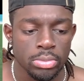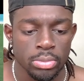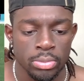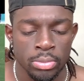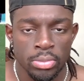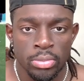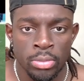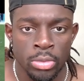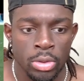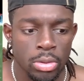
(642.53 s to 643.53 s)
As they play
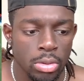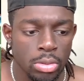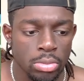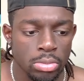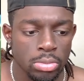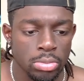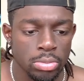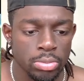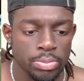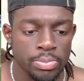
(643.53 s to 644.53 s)
from the 31-yard
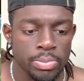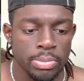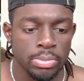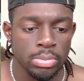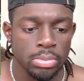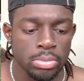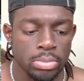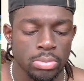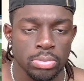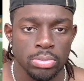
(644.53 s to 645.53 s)
line. Tua fakes
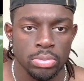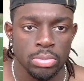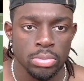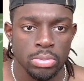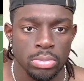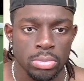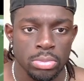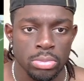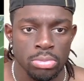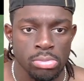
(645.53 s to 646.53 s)
over the middle. Wide
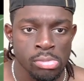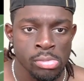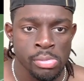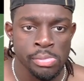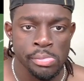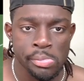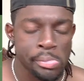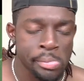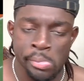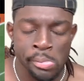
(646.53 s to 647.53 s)
open.
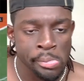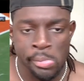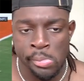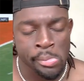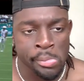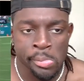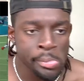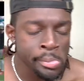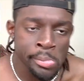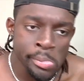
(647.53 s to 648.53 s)
Waddle's going
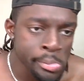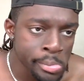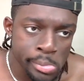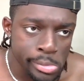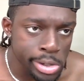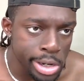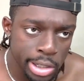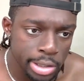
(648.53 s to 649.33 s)
to waltz in.